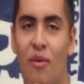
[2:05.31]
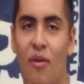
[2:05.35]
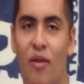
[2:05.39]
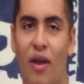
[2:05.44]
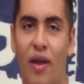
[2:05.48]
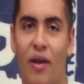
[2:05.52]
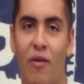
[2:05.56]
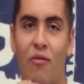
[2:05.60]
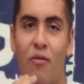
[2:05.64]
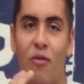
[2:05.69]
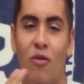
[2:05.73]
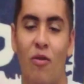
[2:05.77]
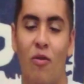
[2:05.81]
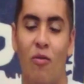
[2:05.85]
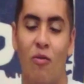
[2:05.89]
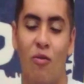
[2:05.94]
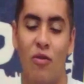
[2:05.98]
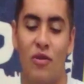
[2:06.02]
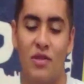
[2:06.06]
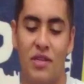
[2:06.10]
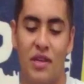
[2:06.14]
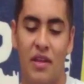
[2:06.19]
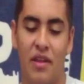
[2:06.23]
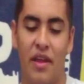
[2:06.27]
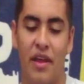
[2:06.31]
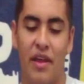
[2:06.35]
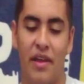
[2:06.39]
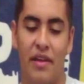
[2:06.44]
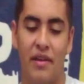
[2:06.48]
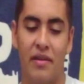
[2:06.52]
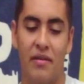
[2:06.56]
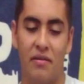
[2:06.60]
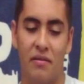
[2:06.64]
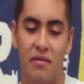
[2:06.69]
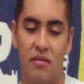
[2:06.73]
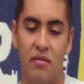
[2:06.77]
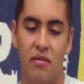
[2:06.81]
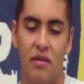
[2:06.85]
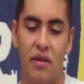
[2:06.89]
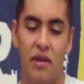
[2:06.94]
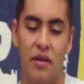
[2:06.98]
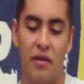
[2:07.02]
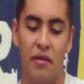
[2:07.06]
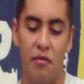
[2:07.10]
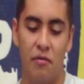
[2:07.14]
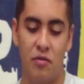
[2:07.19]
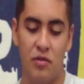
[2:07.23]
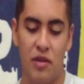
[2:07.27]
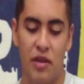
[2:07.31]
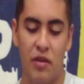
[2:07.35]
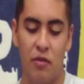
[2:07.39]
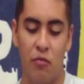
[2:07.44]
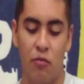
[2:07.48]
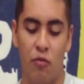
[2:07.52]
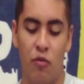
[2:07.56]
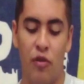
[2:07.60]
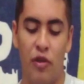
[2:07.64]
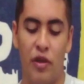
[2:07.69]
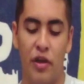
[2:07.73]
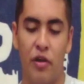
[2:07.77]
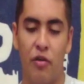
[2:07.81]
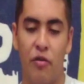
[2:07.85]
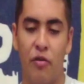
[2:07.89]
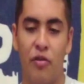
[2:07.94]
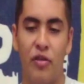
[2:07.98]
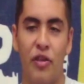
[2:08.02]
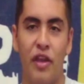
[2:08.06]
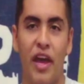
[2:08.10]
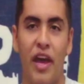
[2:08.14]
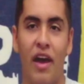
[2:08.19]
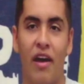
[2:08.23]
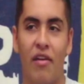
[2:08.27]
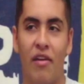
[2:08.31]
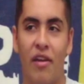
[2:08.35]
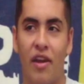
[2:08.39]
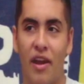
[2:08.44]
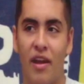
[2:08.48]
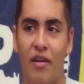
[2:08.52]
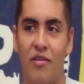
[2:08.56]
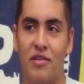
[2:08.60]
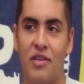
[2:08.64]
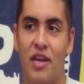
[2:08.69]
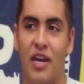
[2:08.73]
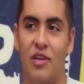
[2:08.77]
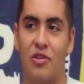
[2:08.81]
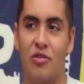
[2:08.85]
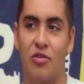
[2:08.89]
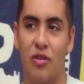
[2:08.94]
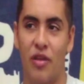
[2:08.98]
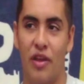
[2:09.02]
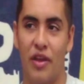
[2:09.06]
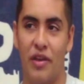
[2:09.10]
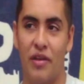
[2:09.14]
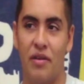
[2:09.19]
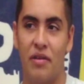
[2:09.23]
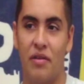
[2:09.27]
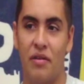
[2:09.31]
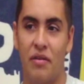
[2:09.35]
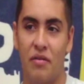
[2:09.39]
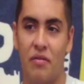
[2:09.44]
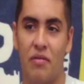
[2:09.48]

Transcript: but like once it like it was like really going down, and I was actually like,